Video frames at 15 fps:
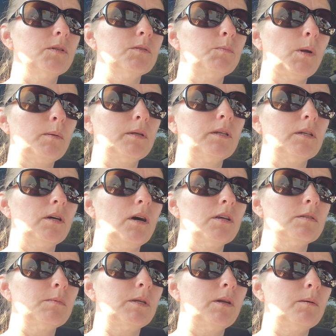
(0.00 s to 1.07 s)
it's probably going to
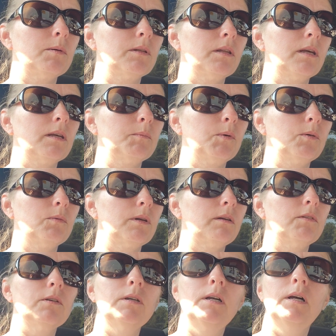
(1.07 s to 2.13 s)
cost me an arm and a leg, but
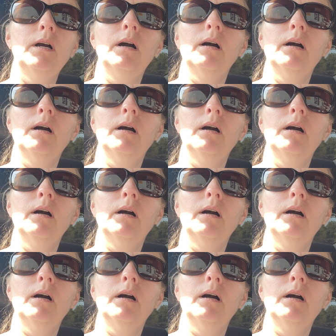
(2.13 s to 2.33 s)
whatever.